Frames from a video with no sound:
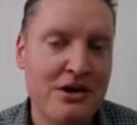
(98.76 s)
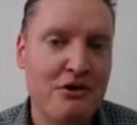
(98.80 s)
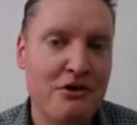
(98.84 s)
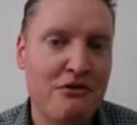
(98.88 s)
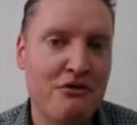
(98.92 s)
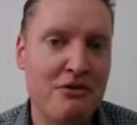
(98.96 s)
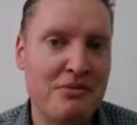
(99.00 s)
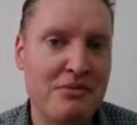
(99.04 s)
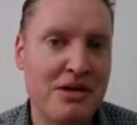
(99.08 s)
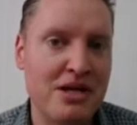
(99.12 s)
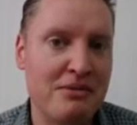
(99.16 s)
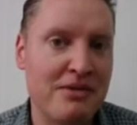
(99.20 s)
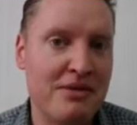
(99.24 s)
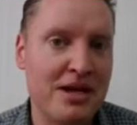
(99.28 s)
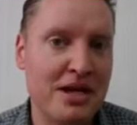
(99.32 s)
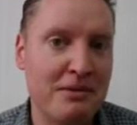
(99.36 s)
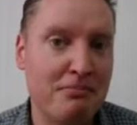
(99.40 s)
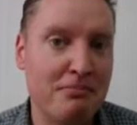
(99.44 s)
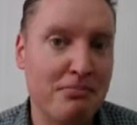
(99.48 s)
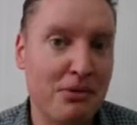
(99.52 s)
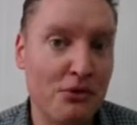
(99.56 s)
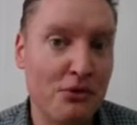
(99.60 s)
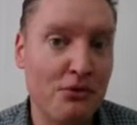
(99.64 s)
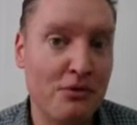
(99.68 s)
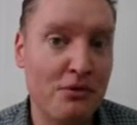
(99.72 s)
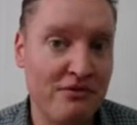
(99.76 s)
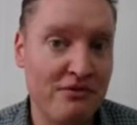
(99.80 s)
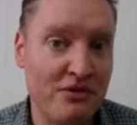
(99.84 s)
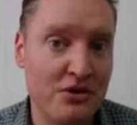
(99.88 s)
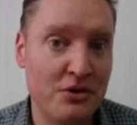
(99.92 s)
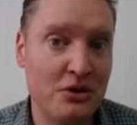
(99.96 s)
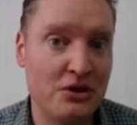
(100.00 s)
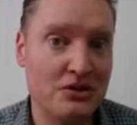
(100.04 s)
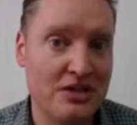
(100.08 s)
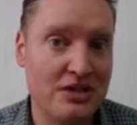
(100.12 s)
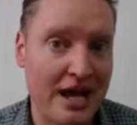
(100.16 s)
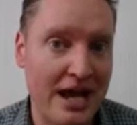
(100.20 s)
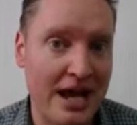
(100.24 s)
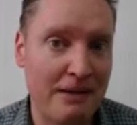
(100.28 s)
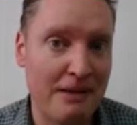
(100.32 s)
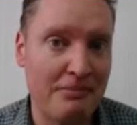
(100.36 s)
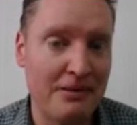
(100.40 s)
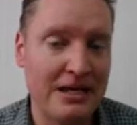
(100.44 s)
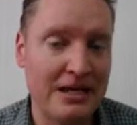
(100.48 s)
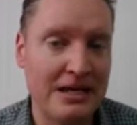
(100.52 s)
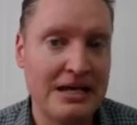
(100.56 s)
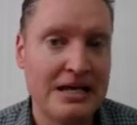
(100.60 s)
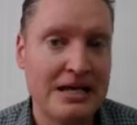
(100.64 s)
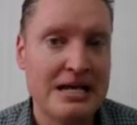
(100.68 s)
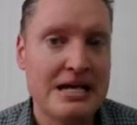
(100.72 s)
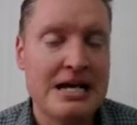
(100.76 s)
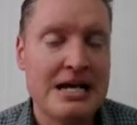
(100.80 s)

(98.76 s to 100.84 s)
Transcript: for me to make both reviewers happy.